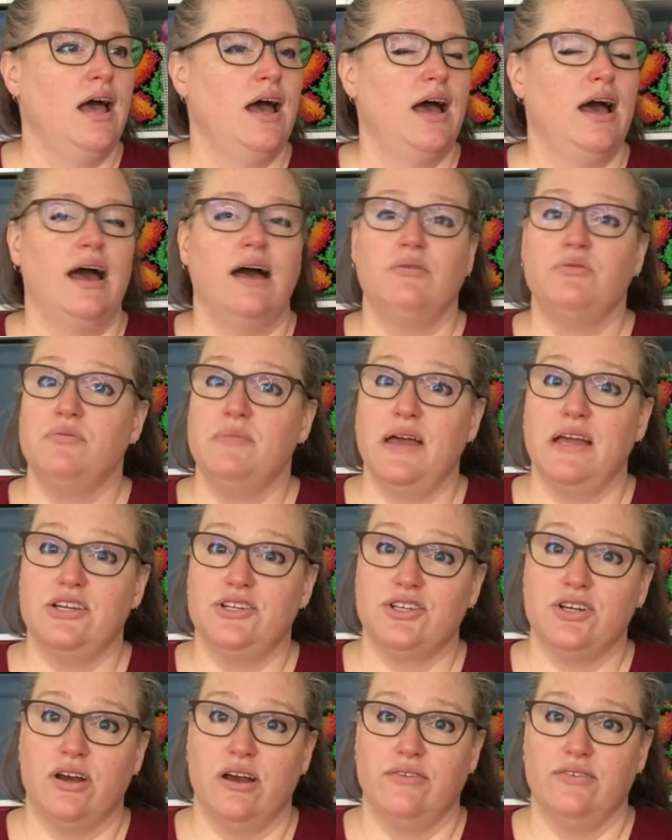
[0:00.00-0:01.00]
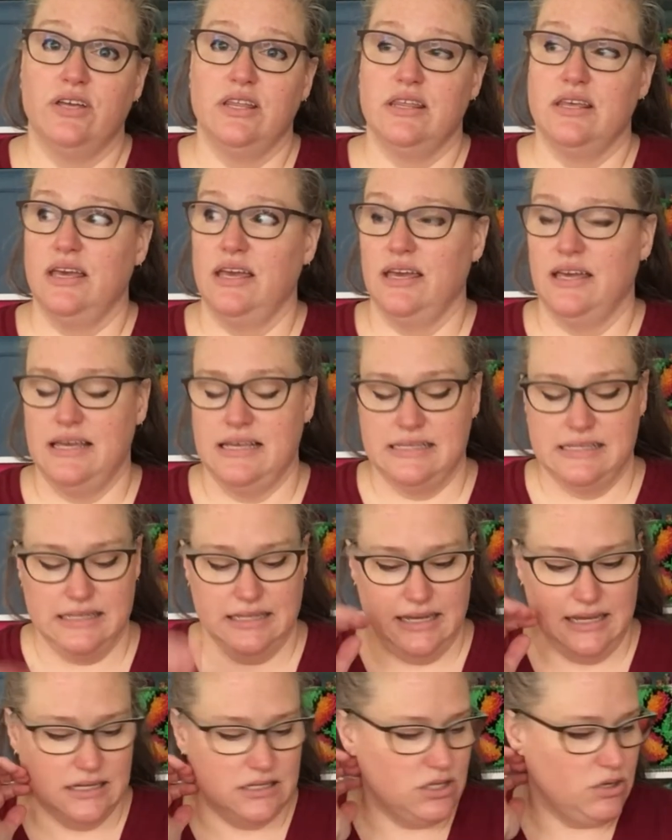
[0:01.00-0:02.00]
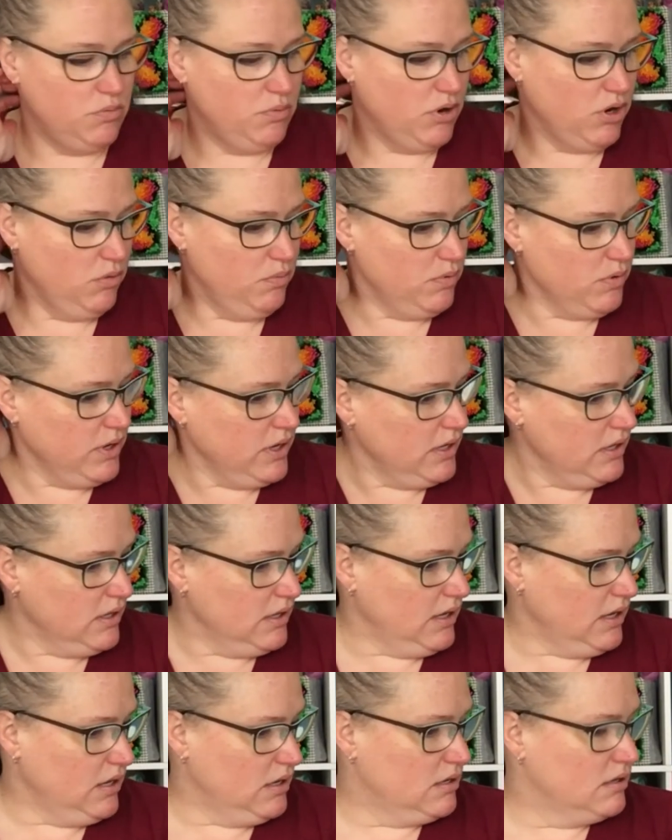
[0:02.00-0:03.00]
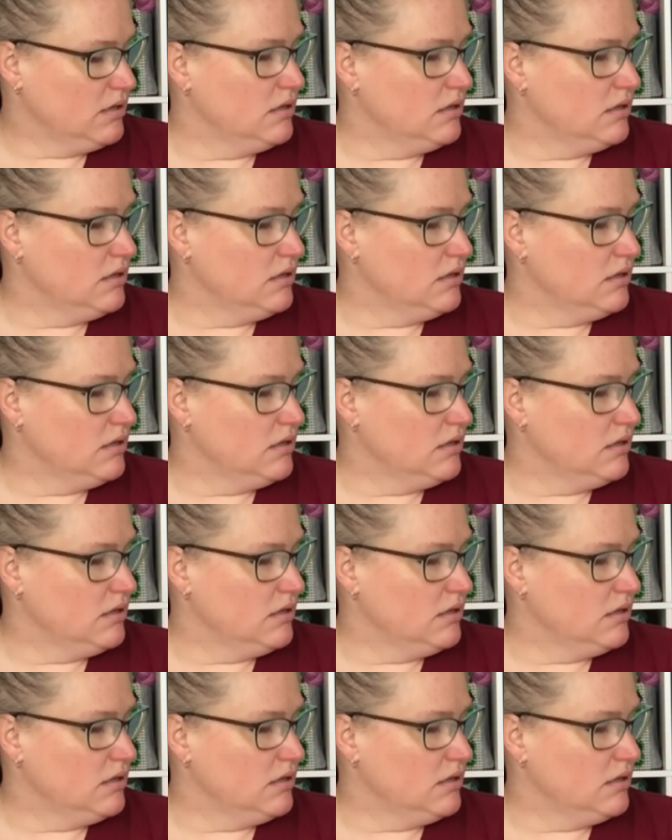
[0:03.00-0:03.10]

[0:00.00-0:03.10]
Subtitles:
I will make sure everything is linked appropriately